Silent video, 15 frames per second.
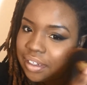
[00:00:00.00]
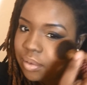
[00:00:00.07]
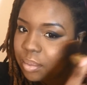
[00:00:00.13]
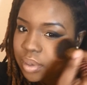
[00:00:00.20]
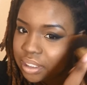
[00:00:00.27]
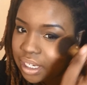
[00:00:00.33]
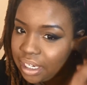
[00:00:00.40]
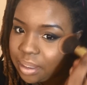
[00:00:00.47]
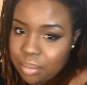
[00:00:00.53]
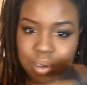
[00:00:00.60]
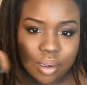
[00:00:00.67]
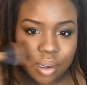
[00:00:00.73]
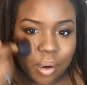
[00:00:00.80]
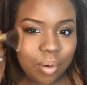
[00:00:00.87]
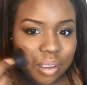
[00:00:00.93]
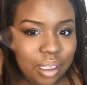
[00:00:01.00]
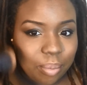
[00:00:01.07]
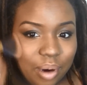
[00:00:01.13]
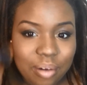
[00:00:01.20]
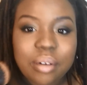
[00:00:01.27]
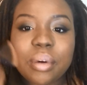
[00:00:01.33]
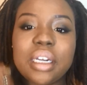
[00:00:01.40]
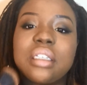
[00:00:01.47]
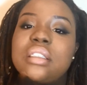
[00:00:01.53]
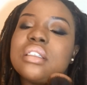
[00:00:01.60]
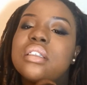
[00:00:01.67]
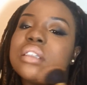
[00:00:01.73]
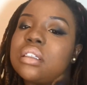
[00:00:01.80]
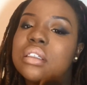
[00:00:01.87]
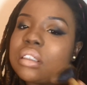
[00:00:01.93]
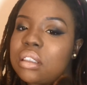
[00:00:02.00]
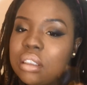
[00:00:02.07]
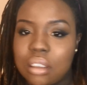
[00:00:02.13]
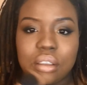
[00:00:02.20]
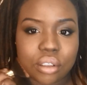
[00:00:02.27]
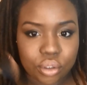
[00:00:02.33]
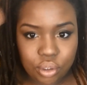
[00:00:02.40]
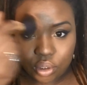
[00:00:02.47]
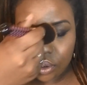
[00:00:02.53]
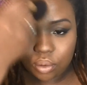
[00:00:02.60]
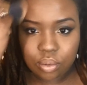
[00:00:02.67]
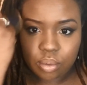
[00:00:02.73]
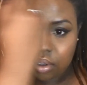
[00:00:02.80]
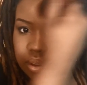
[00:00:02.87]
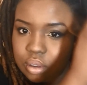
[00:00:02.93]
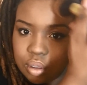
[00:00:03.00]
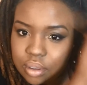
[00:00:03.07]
And I like to just go over everything again with my powder